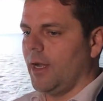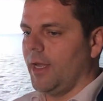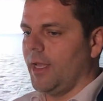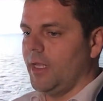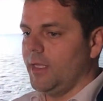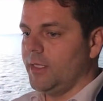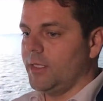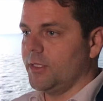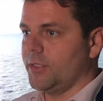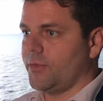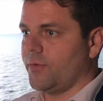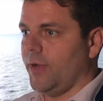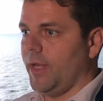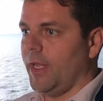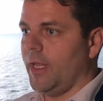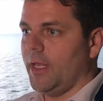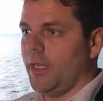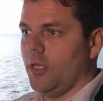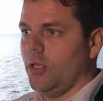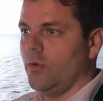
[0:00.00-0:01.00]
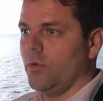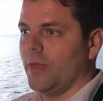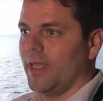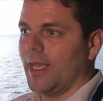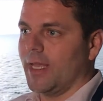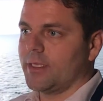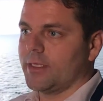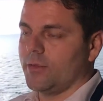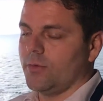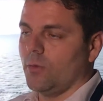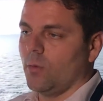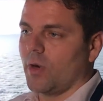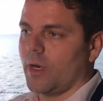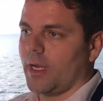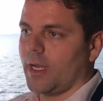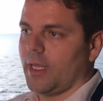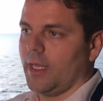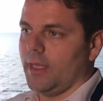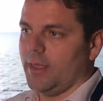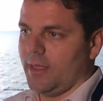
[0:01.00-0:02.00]
industry. You get to
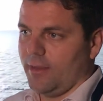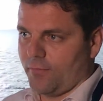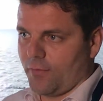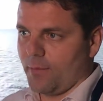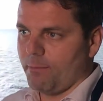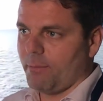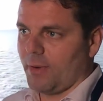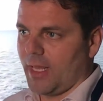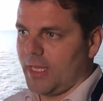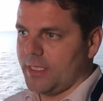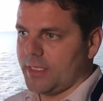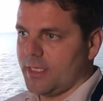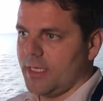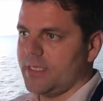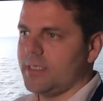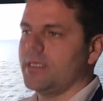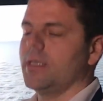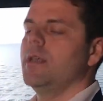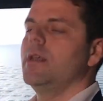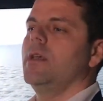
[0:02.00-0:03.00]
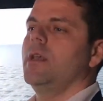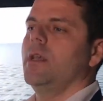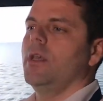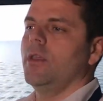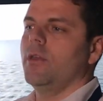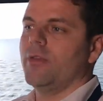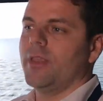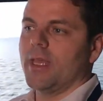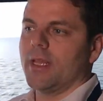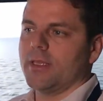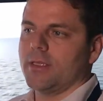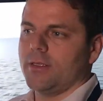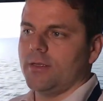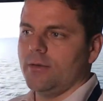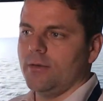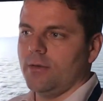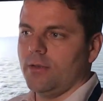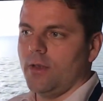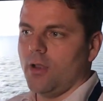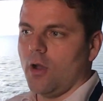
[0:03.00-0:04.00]
work in different places. You get
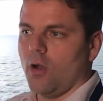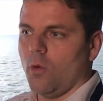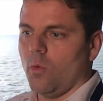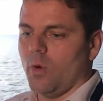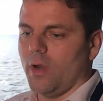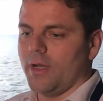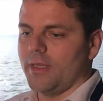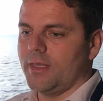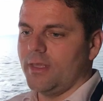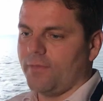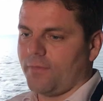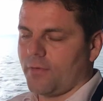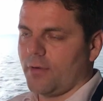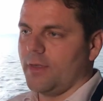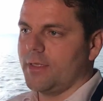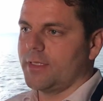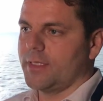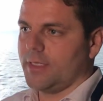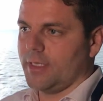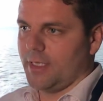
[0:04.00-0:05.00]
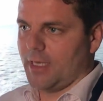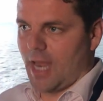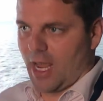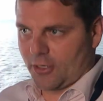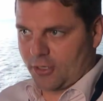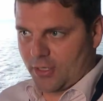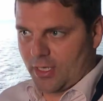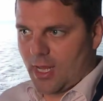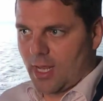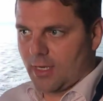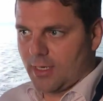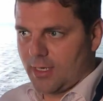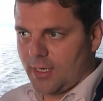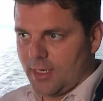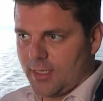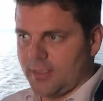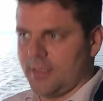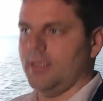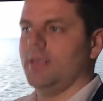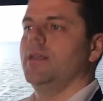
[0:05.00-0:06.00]
to know different
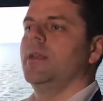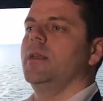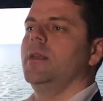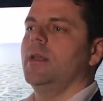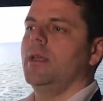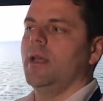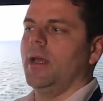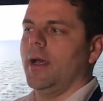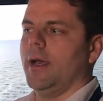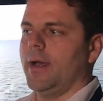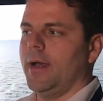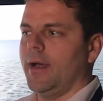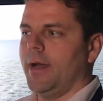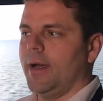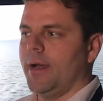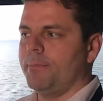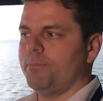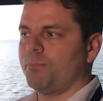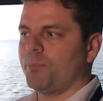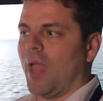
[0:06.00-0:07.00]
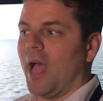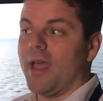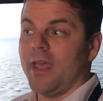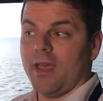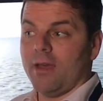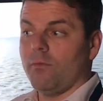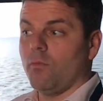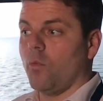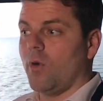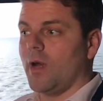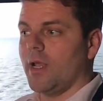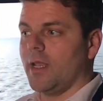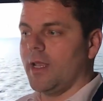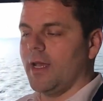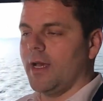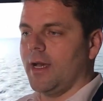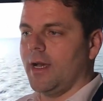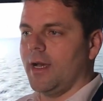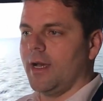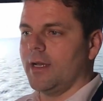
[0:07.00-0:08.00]
nationalities. I have one
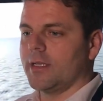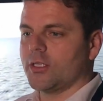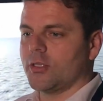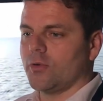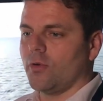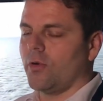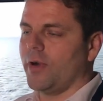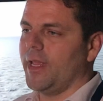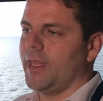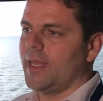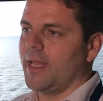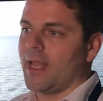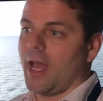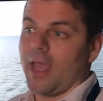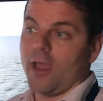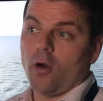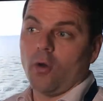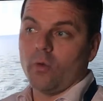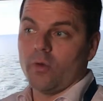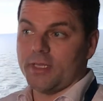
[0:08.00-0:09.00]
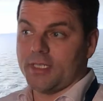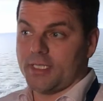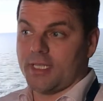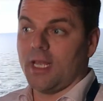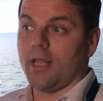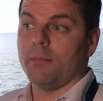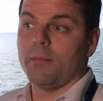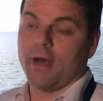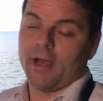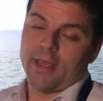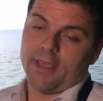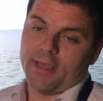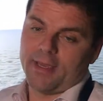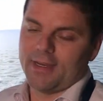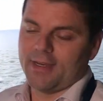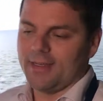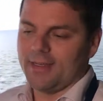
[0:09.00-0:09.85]
story that I always tell my